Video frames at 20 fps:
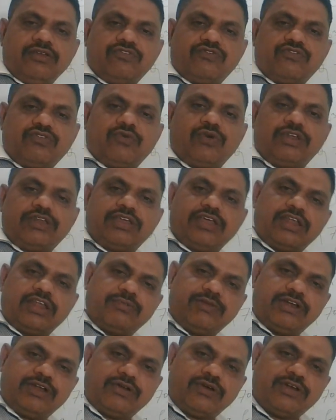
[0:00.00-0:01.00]
So 1 can
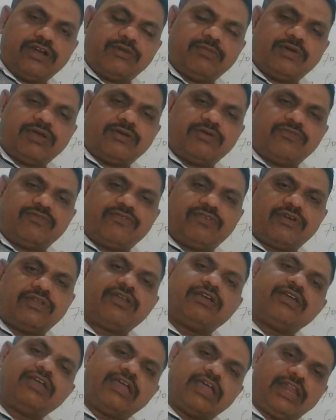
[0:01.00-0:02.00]
be divided by
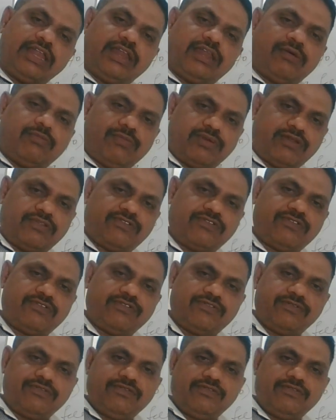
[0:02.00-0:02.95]
for any numbers.